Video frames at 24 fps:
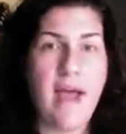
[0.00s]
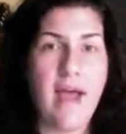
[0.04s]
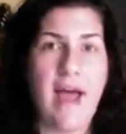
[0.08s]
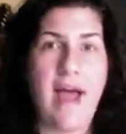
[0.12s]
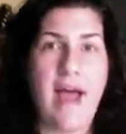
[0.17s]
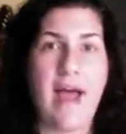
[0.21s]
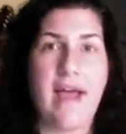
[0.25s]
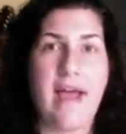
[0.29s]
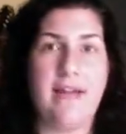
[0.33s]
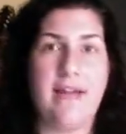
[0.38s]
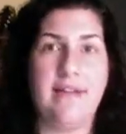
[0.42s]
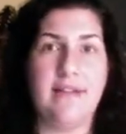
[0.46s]

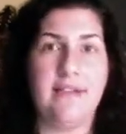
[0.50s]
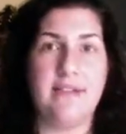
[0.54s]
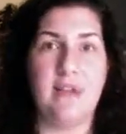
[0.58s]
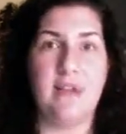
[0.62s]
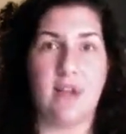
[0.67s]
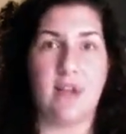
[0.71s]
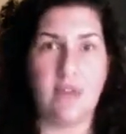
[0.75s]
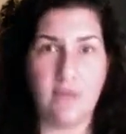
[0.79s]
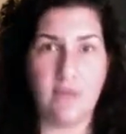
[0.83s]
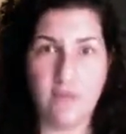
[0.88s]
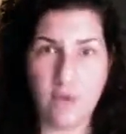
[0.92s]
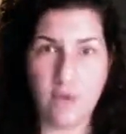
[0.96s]
And
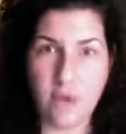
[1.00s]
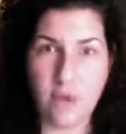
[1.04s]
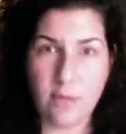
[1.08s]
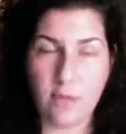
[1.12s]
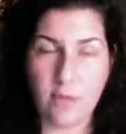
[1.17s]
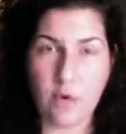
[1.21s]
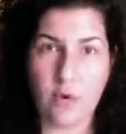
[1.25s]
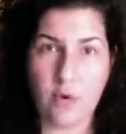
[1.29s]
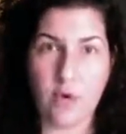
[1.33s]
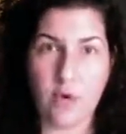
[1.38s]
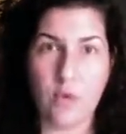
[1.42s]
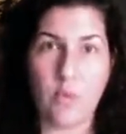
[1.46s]
on the full
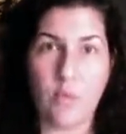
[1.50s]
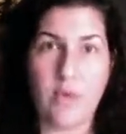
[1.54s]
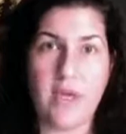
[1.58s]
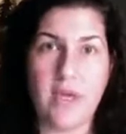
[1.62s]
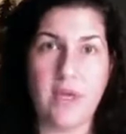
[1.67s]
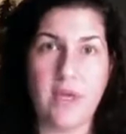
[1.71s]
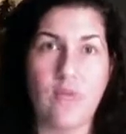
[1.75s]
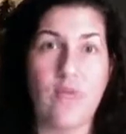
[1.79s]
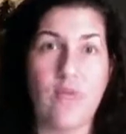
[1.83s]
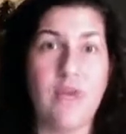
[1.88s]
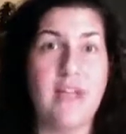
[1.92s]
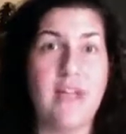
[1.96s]
moon,
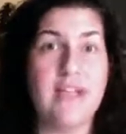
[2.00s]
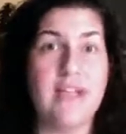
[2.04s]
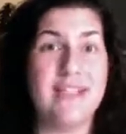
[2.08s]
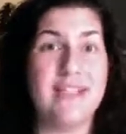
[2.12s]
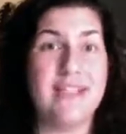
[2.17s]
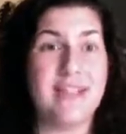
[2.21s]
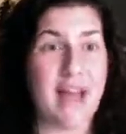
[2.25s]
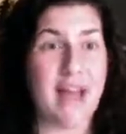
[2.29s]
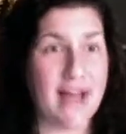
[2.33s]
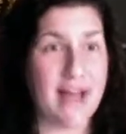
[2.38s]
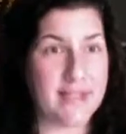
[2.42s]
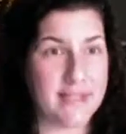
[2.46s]
we
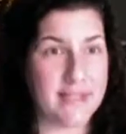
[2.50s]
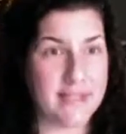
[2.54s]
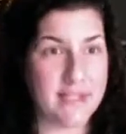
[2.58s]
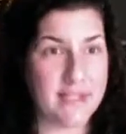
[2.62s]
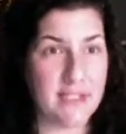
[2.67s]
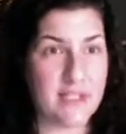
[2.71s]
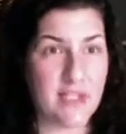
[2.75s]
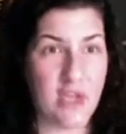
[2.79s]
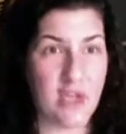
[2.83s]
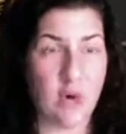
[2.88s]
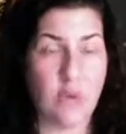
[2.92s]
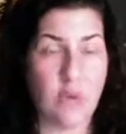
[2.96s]
reassess.
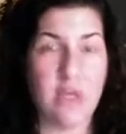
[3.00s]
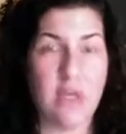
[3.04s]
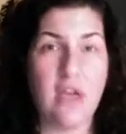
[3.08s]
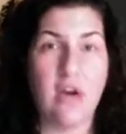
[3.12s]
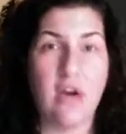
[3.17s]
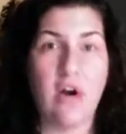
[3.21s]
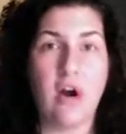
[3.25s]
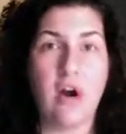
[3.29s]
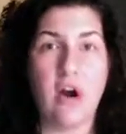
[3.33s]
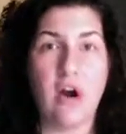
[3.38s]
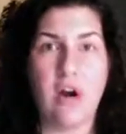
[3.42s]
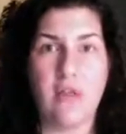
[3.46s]
So
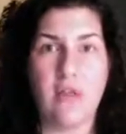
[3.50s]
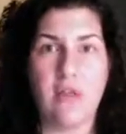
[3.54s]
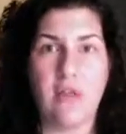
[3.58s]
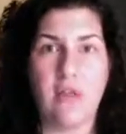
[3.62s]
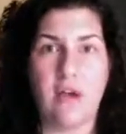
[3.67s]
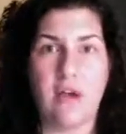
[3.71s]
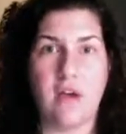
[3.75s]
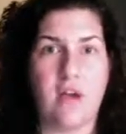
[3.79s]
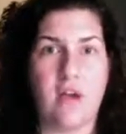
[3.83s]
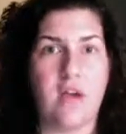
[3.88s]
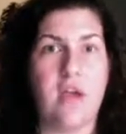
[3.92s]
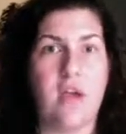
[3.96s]
here are
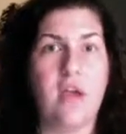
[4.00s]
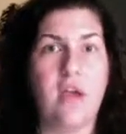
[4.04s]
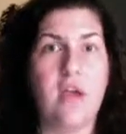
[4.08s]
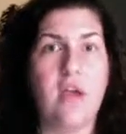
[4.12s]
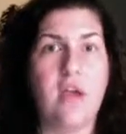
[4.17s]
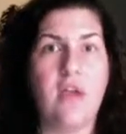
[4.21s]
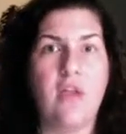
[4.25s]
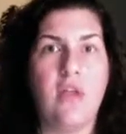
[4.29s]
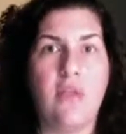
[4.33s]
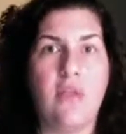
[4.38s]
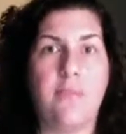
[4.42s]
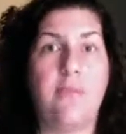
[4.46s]
the
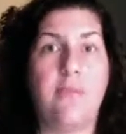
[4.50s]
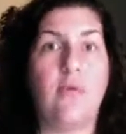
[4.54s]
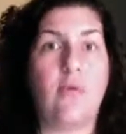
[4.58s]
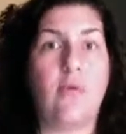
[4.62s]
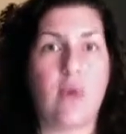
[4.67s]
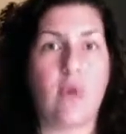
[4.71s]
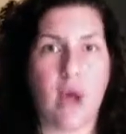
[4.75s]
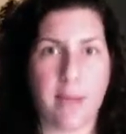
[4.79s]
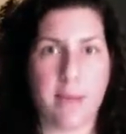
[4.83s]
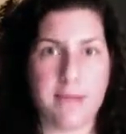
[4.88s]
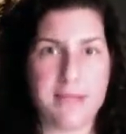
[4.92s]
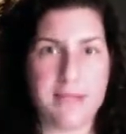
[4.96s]

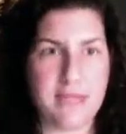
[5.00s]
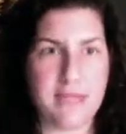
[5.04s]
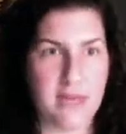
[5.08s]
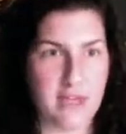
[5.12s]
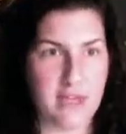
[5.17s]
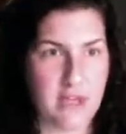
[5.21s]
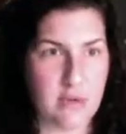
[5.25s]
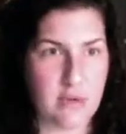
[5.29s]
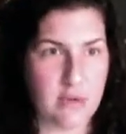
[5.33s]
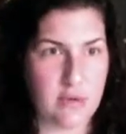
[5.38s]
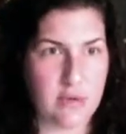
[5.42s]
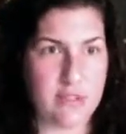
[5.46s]
prompts that I
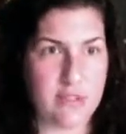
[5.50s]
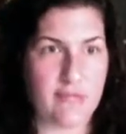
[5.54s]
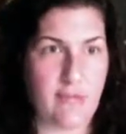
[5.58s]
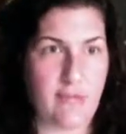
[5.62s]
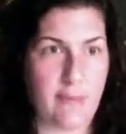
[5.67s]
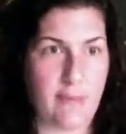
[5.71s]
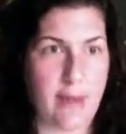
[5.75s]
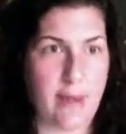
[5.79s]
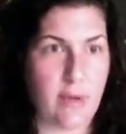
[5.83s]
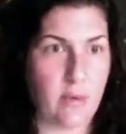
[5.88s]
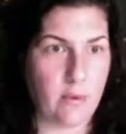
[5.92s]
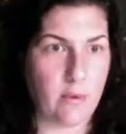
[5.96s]
use for
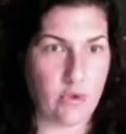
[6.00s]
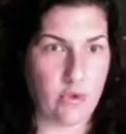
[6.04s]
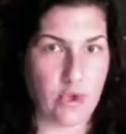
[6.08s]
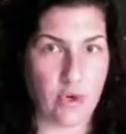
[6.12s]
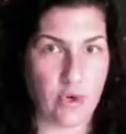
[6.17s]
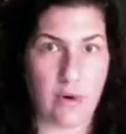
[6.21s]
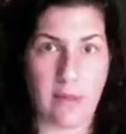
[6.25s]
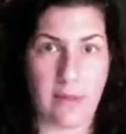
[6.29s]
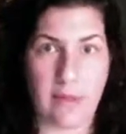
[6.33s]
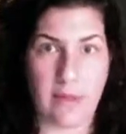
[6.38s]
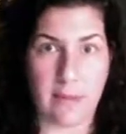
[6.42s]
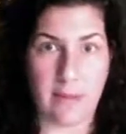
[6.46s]
my own
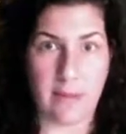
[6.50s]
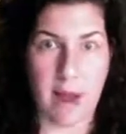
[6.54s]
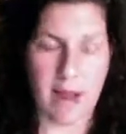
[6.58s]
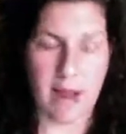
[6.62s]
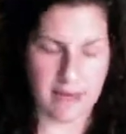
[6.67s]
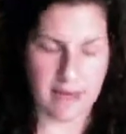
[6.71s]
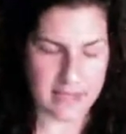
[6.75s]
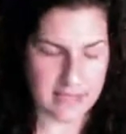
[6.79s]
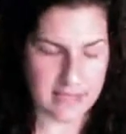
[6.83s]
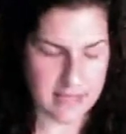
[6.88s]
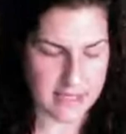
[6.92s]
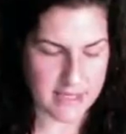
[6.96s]
journaling
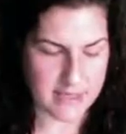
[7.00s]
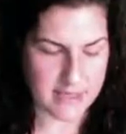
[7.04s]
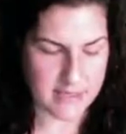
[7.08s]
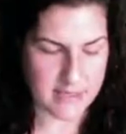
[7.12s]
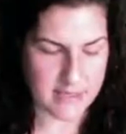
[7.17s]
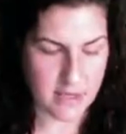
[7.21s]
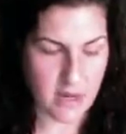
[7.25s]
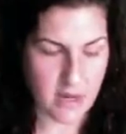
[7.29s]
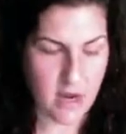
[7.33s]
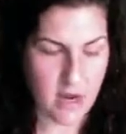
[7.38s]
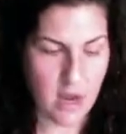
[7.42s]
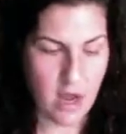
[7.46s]

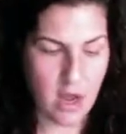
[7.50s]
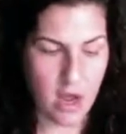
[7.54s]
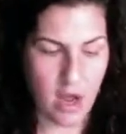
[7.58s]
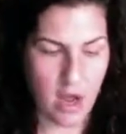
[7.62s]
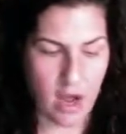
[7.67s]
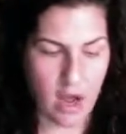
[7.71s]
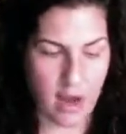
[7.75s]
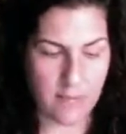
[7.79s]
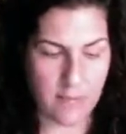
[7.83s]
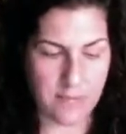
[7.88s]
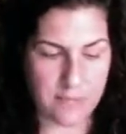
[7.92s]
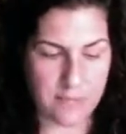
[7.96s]
practice.
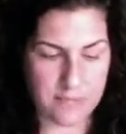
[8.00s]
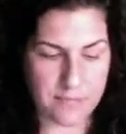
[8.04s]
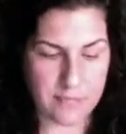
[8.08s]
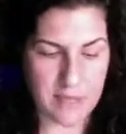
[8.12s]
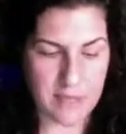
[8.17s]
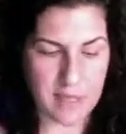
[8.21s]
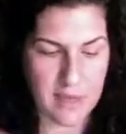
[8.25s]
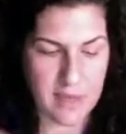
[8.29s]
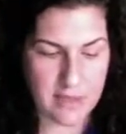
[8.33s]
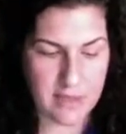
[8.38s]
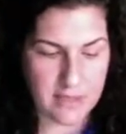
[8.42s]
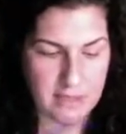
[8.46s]

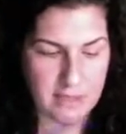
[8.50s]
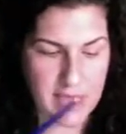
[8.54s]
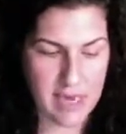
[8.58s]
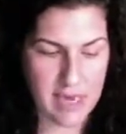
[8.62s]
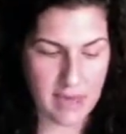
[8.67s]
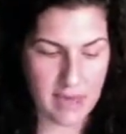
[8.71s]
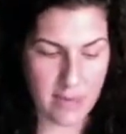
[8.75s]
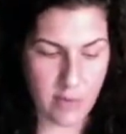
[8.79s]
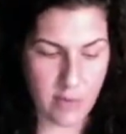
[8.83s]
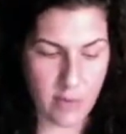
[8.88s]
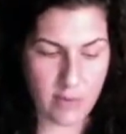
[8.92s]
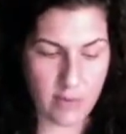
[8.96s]

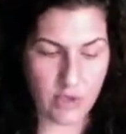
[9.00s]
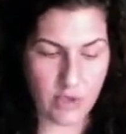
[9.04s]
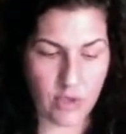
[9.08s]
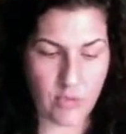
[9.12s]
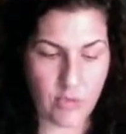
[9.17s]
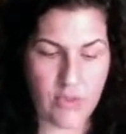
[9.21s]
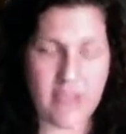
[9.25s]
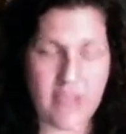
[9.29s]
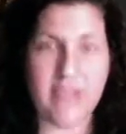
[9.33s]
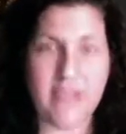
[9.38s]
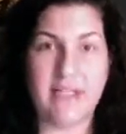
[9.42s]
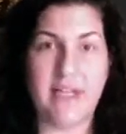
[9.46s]
Take a moment to
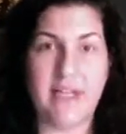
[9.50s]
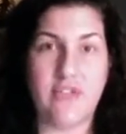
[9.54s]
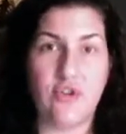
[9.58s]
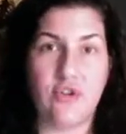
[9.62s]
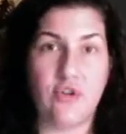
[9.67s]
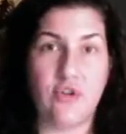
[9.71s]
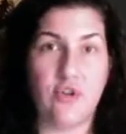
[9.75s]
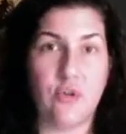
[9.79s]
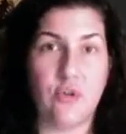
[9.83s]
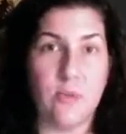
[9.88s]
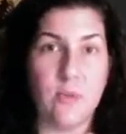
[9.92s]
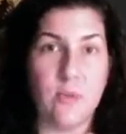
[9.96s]
reassess
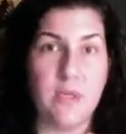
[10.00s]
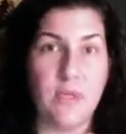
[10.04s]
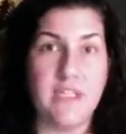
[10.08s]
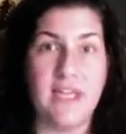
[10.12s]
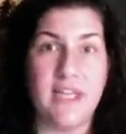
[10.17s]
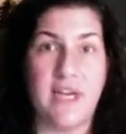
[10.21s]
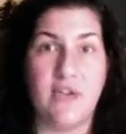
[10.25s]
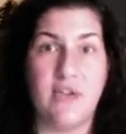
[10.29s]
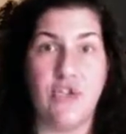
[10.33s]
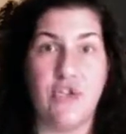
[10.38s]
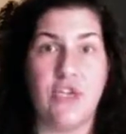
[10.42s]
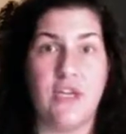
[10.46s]
your new moon
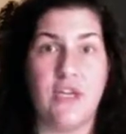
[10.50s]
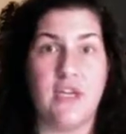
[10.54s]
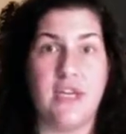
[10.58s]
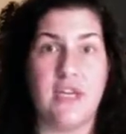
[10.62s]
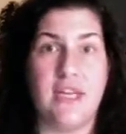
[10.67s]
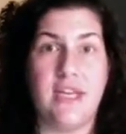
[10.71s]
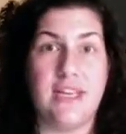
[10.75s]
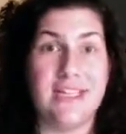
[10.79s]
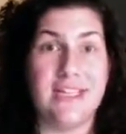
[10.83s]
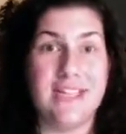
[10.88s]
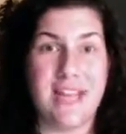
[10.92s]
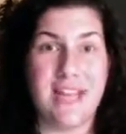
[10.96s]

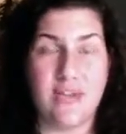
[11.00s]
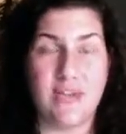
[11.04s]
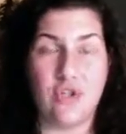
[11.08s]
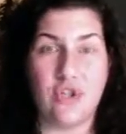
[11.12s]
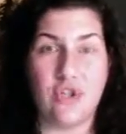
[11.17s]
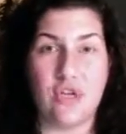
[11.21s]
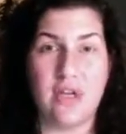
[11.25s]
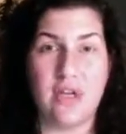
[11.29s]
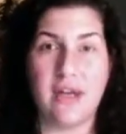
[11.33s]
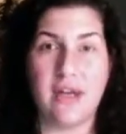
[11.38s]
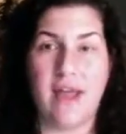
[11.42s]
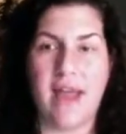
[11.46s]

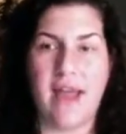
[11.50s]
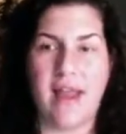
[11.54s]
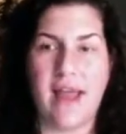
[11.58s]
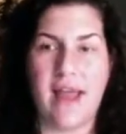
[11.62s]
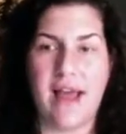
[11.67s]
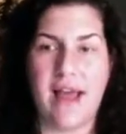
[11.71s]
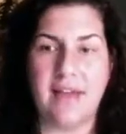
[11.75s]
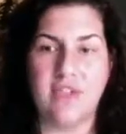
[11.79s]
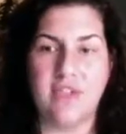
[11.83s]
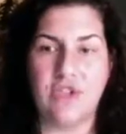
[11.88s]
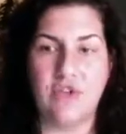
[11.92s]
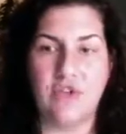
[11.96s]
intention and
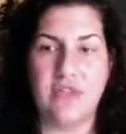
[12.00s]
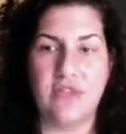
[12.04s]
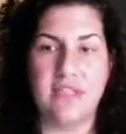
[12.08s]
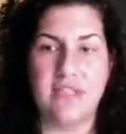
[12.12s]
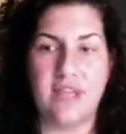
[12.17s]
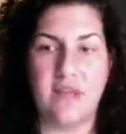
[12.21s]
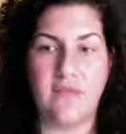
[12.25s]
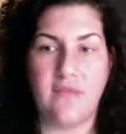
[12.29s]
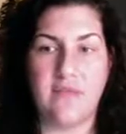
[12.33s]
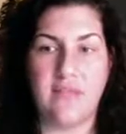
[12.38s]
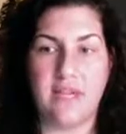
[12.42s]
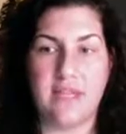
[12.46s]
ask
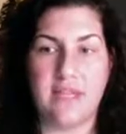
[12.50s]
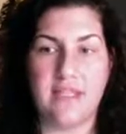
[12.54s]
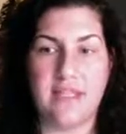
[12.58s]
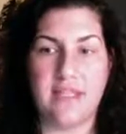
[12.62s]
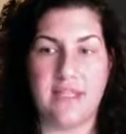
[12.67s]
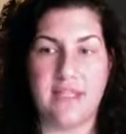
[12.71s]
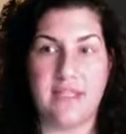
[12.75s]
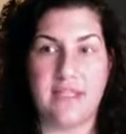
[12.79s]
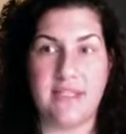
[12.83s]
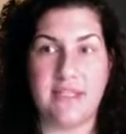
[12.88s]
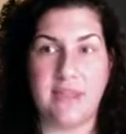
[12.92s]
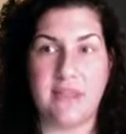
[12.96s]
yourself, does
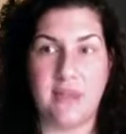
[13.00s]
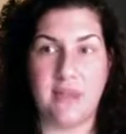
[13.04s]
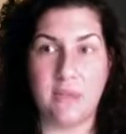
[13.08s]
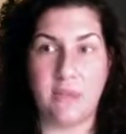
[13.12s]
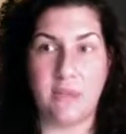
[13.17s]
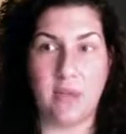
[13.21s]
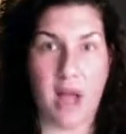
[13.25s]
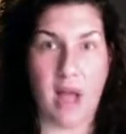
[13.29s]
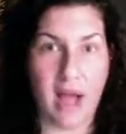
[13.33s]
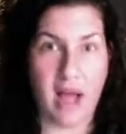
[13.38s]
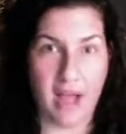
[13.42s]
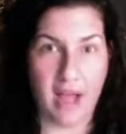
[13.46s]
it still
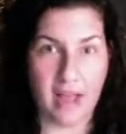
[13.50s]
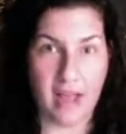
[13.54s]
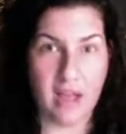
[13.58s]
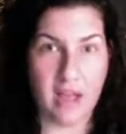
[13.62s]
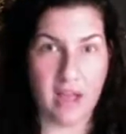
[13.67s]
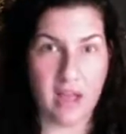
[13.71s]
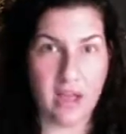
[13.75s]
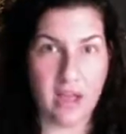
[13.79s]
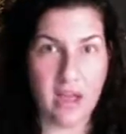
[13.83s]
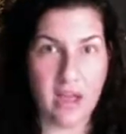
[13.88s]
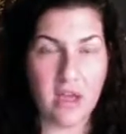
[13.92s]
apply?